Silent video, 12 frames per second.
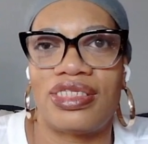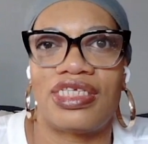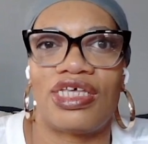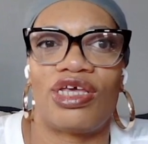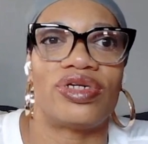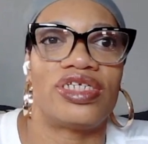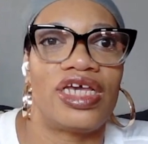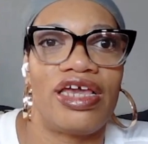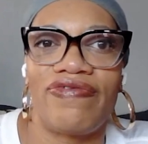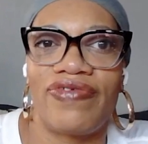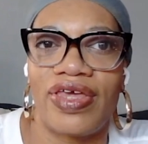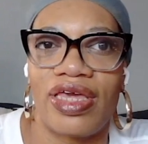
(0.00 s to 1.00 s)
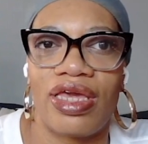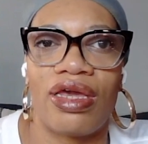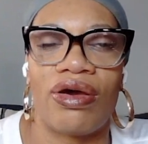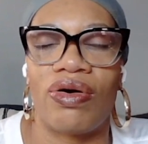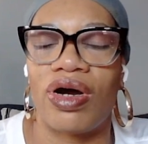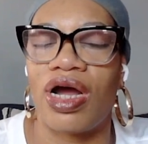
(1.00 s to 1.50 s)
see on
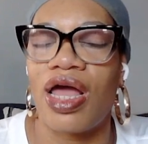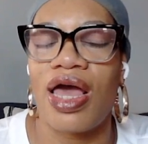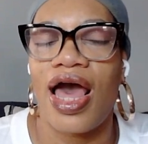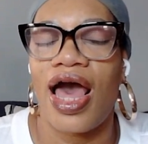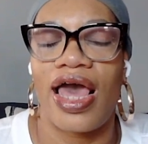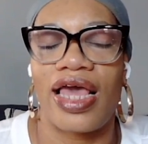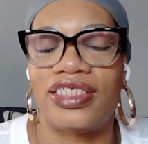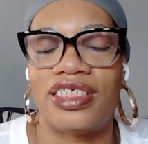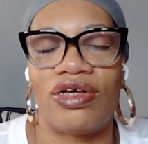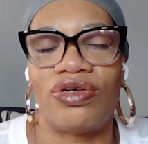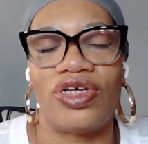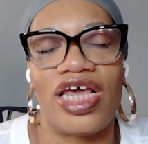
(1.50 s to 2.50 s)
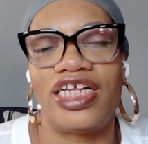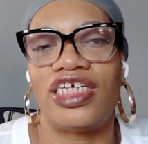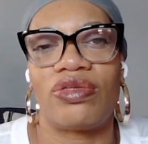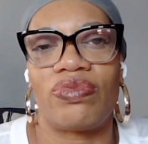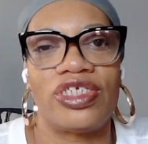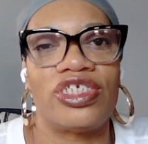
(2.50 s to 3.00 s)
TV or so it
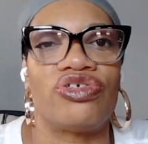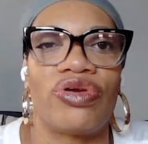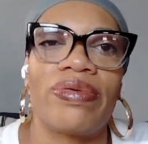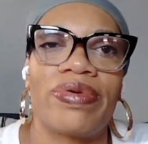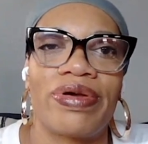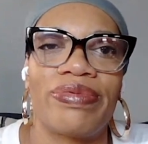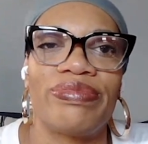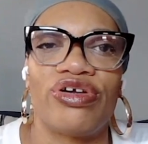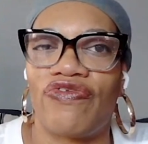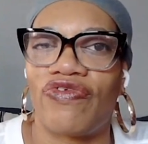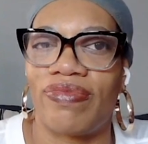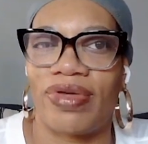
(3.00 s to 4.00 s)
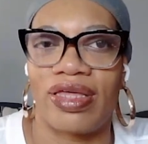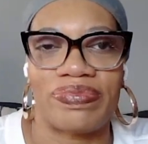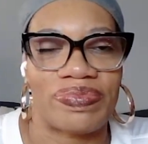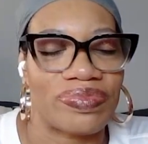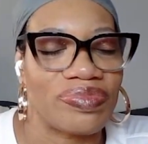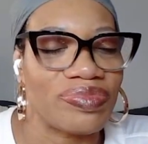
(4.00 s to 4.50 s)
just was a dream come true for me.
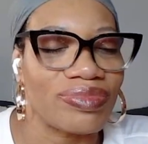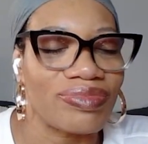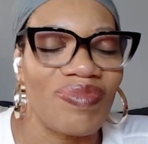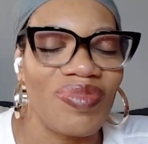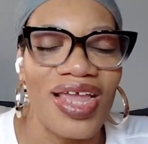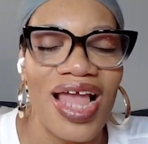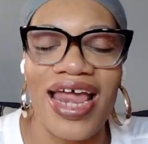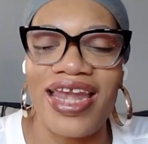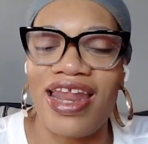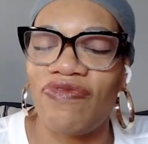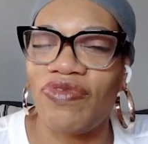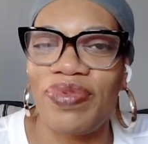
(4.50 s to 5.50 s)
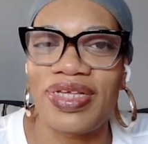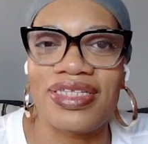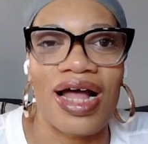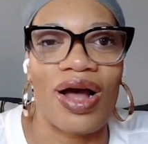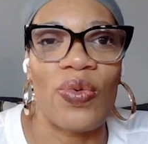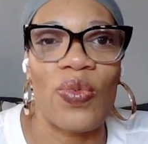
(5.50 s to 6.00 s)
I never missed
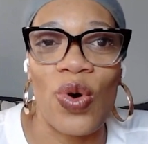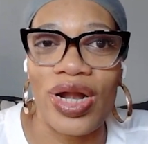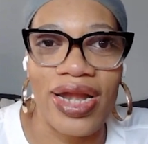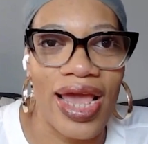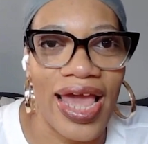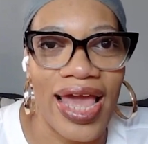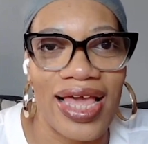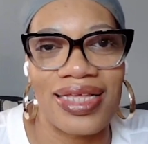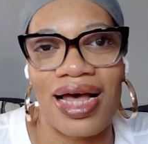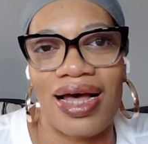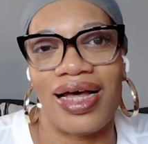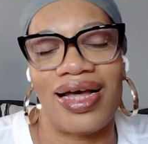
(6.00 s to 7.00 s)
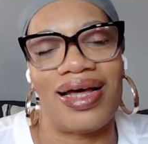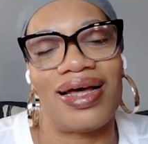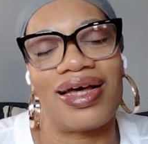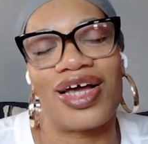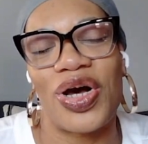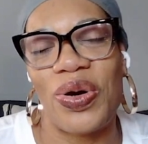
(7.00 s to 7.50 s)
not one day
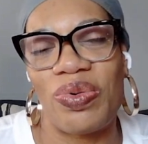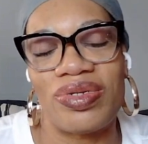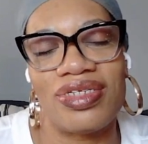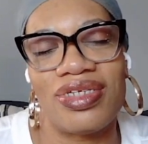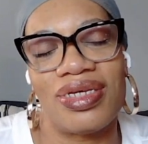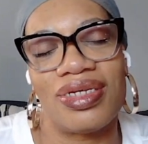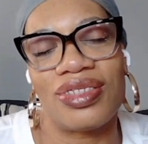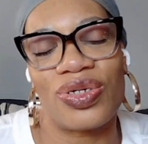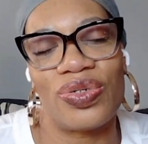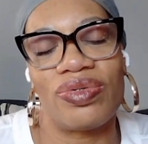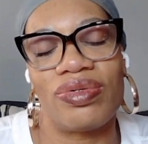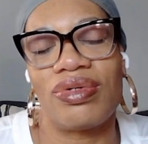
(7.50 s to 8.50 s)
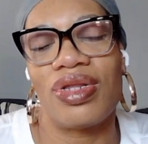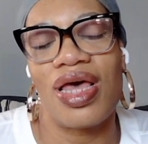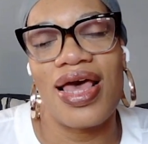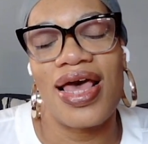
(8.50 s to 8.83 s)
uh, going to school.